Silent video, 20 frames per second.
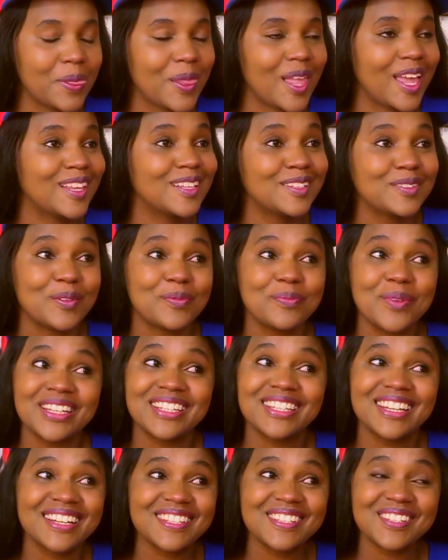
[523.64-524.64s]
And my
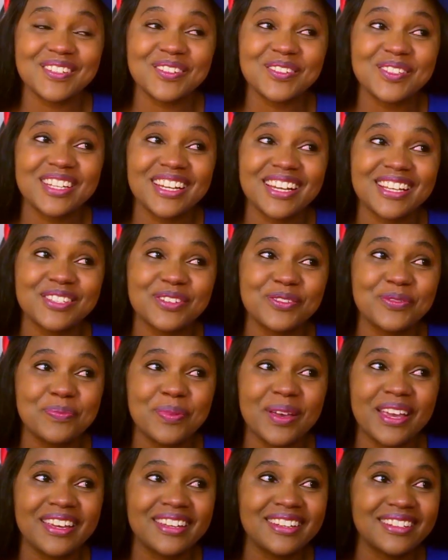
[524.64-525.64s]
tears are not tears of
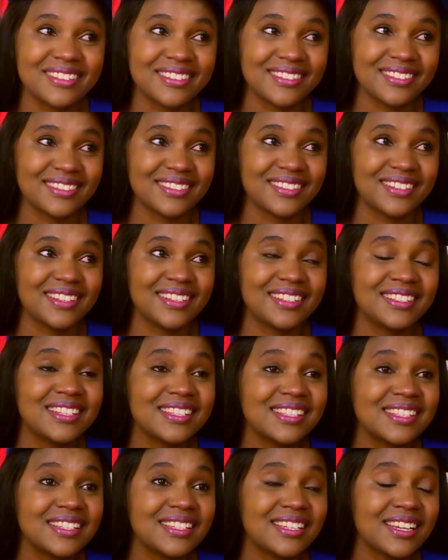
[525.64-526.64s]
pain. It's
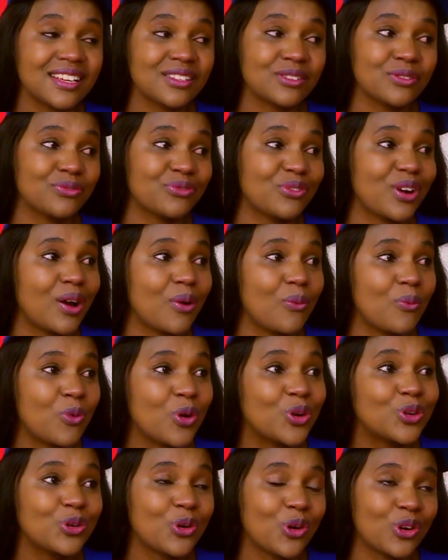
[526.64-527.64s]
just the tears of
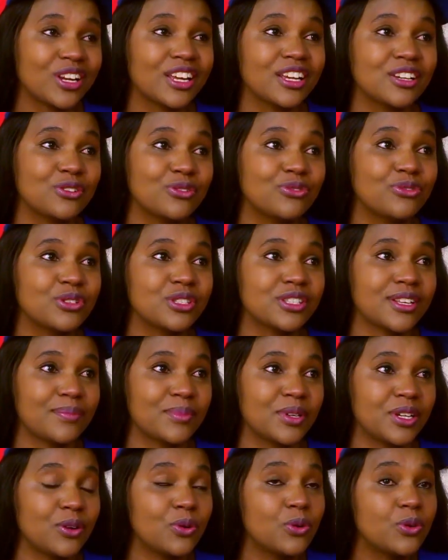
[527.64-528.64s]
what God can do for
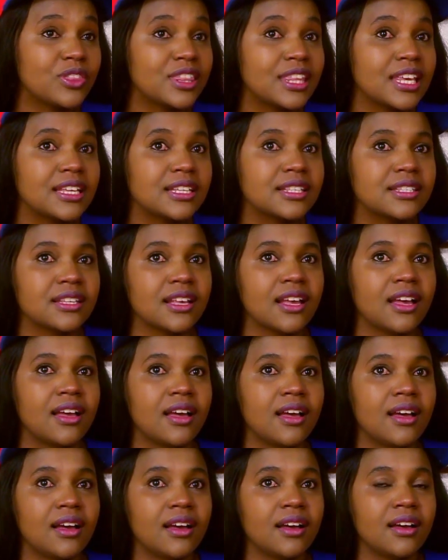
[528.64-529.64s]
somebody who thinks
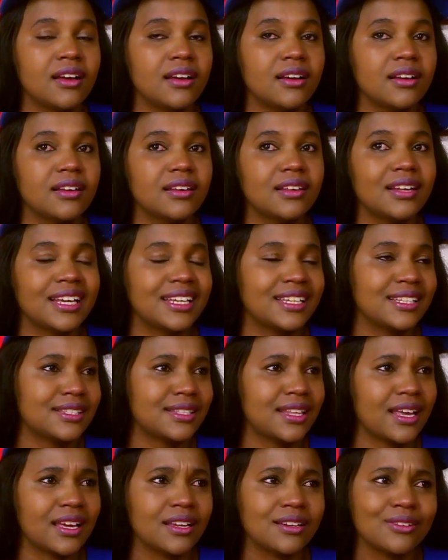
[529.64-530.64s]
like it's
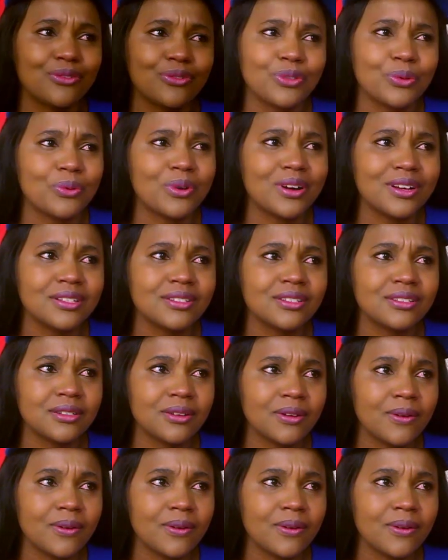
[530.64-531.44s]
the end of the world,